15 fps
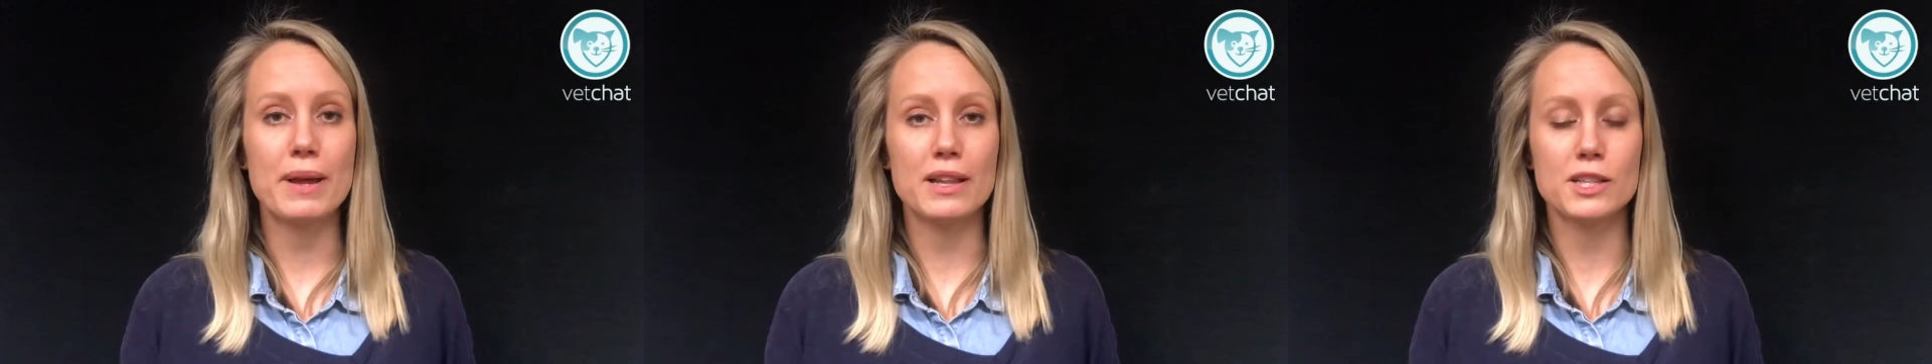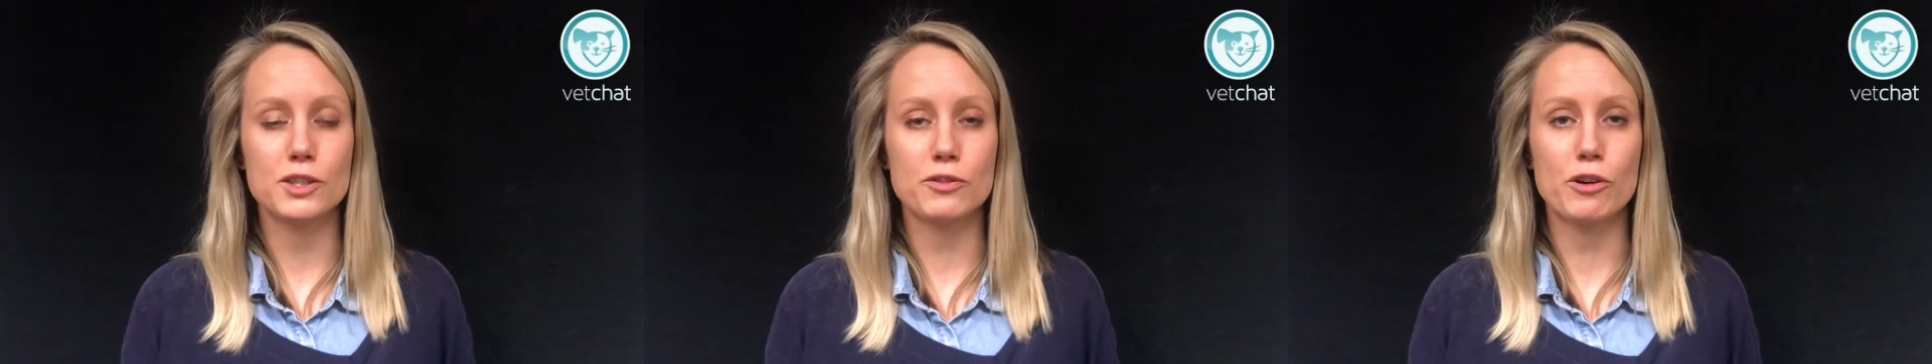
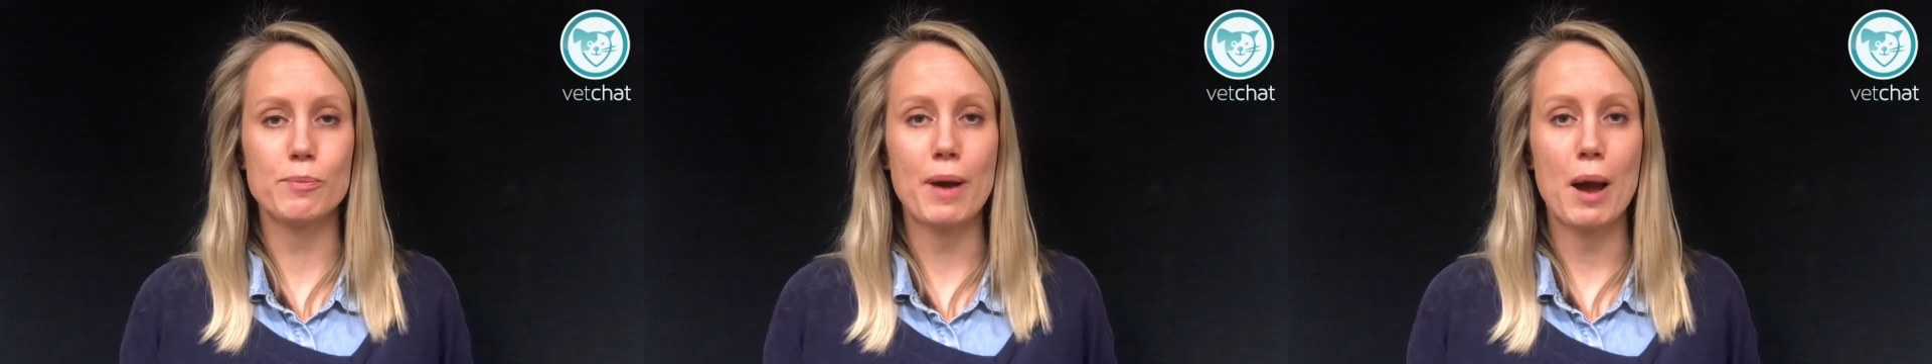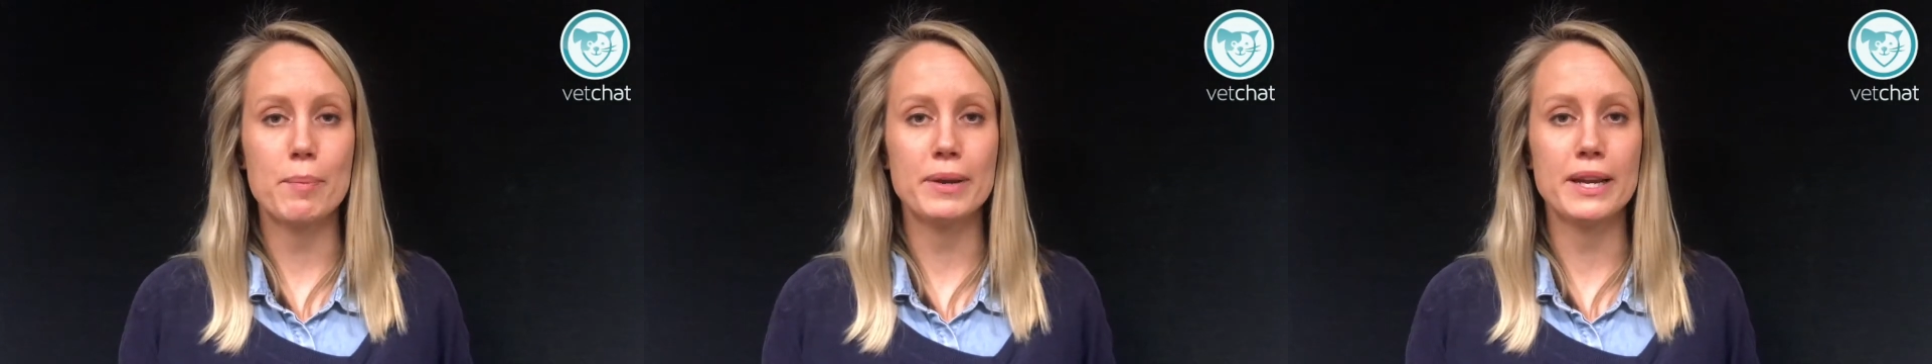balance for a
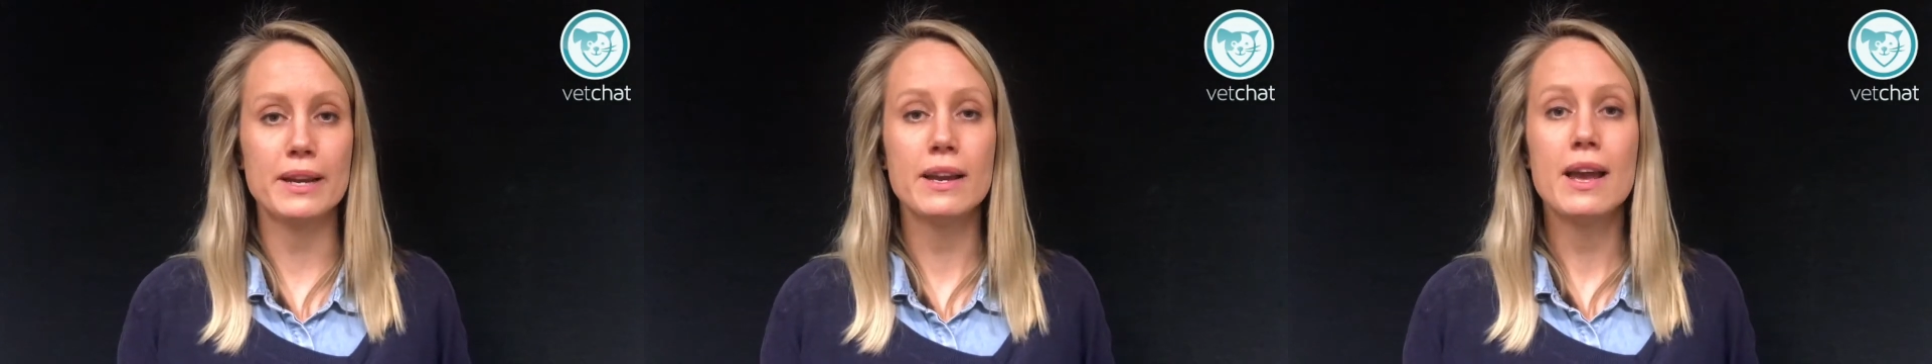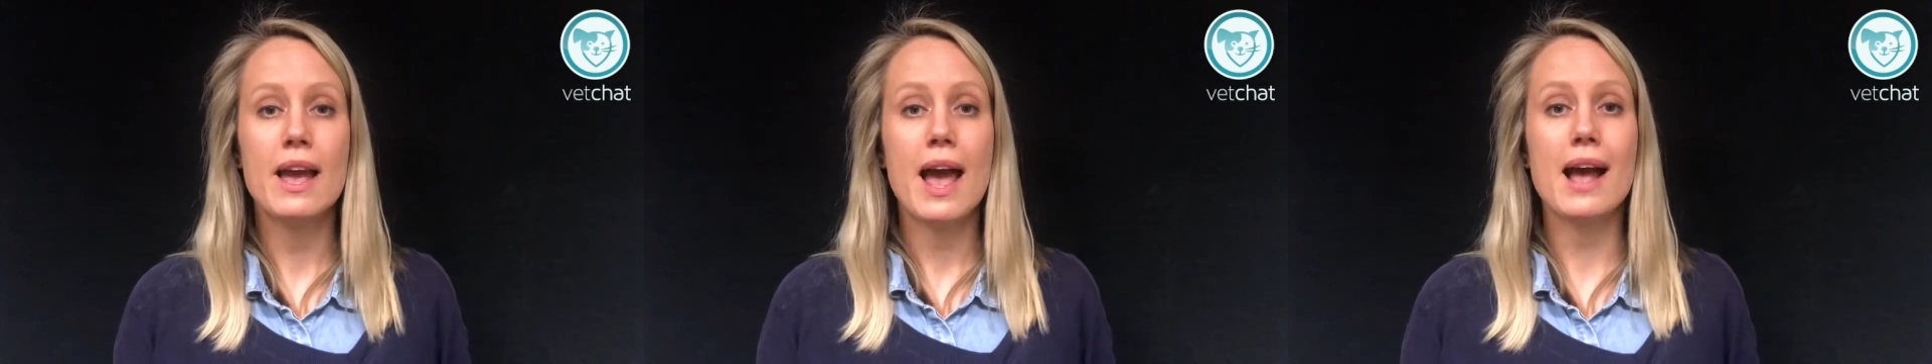
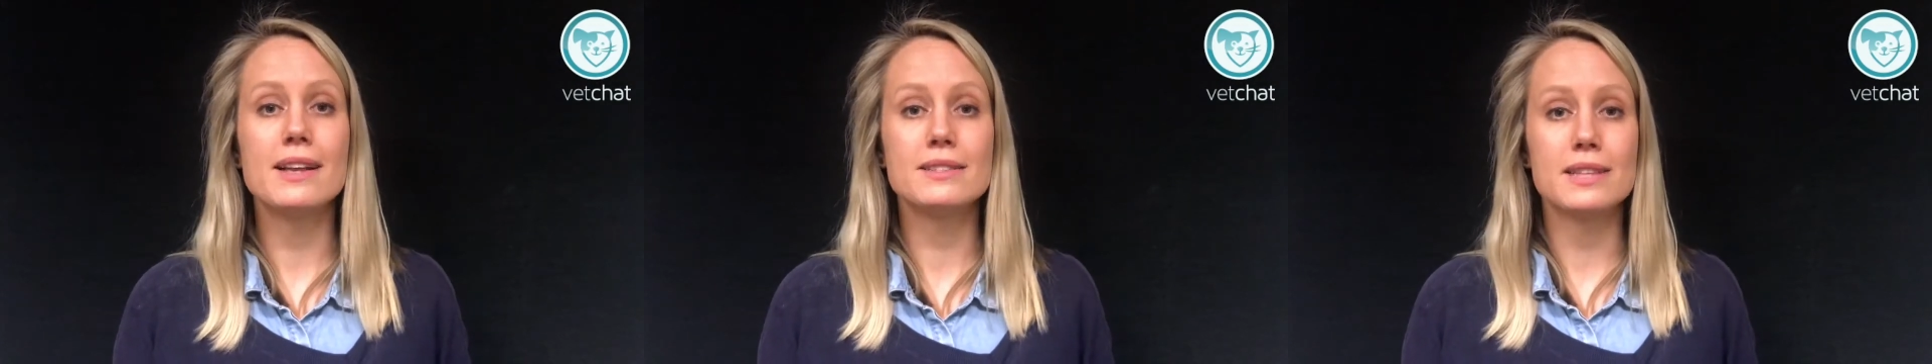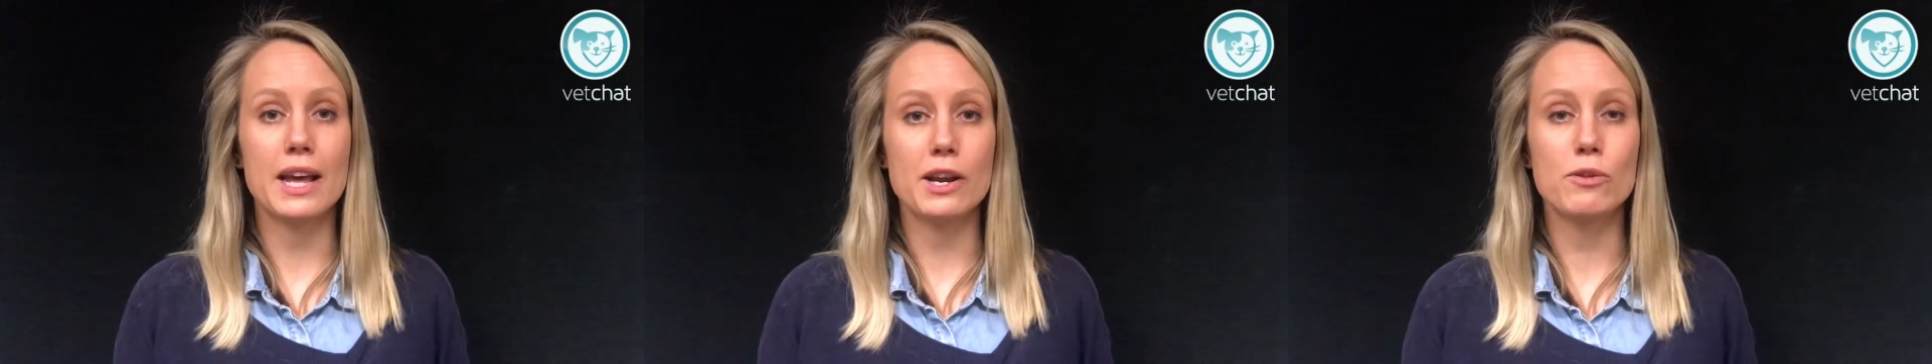puppy
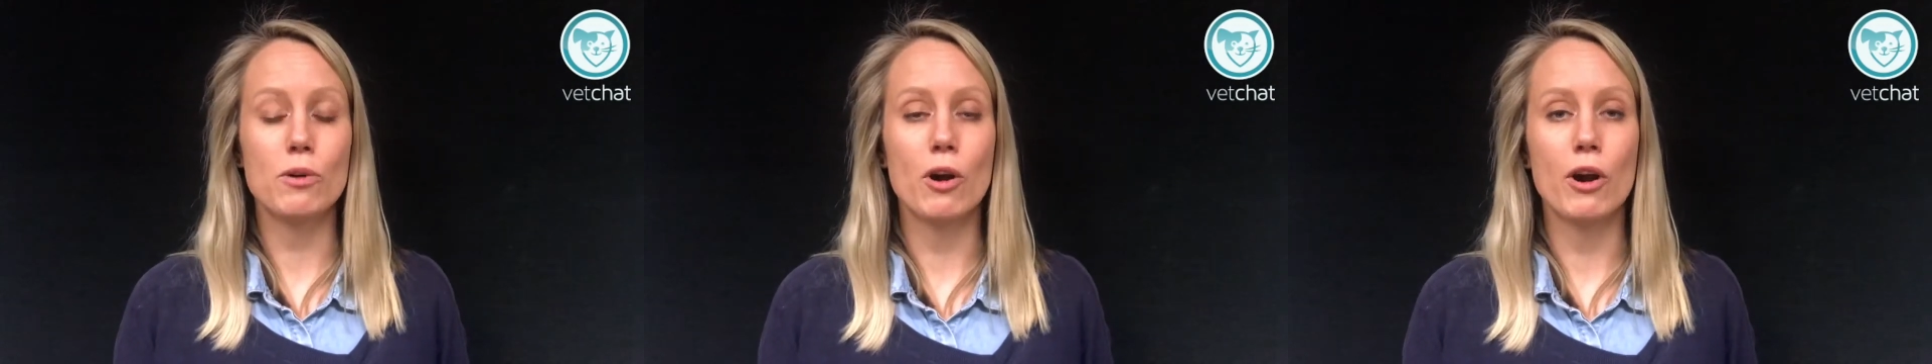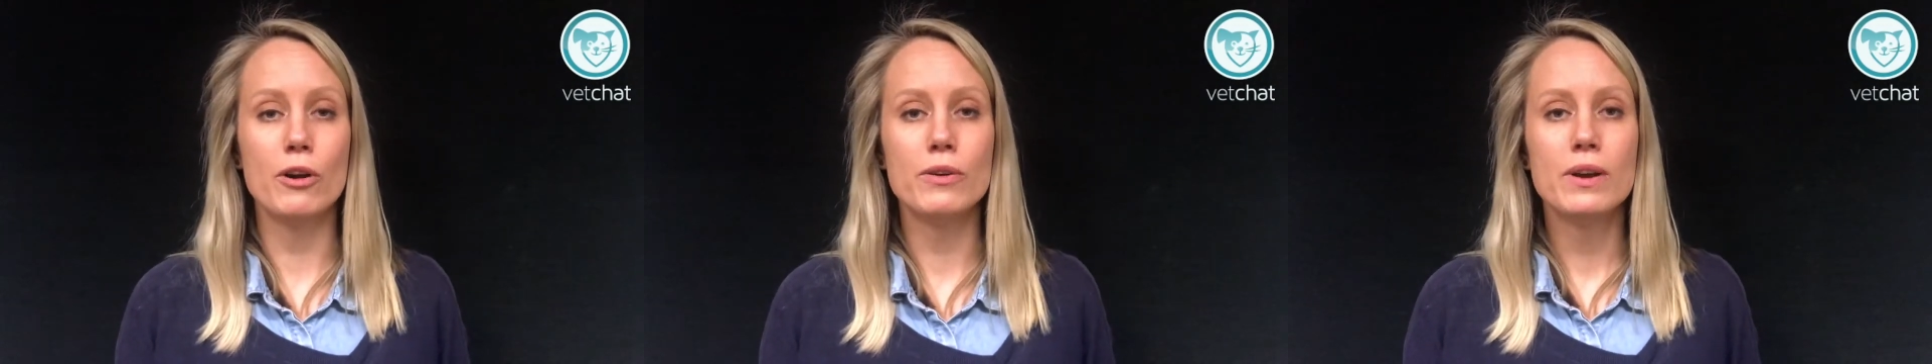as they
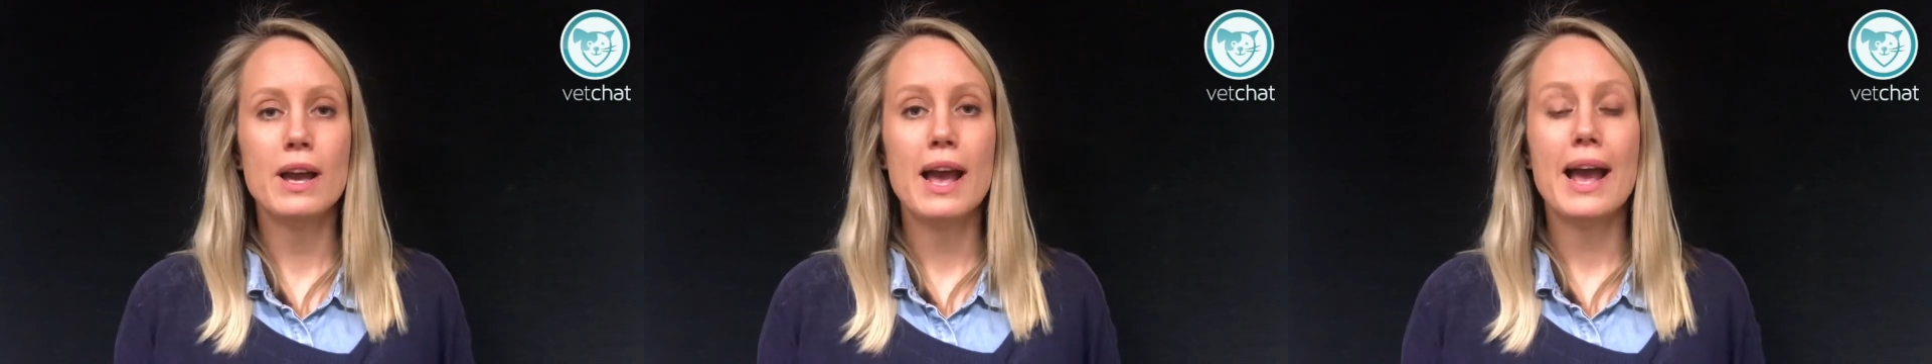grow.